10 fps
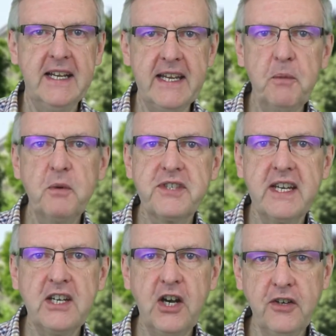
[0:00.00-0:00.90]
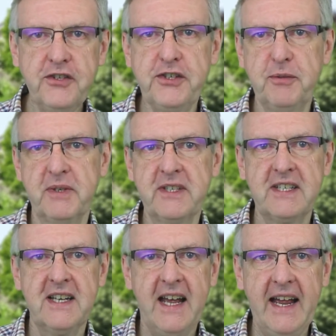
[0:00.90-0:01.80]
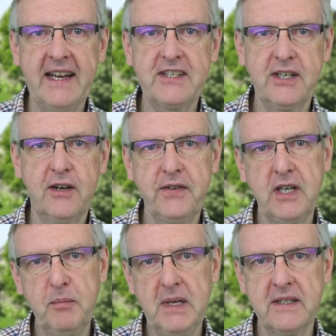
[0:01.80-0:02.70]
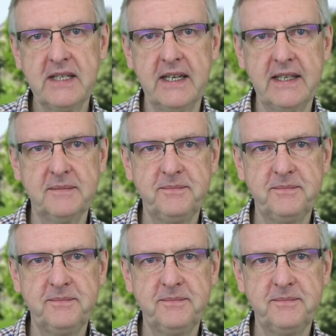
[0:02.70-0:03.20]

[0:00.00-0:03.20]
It was a consummate act of humility.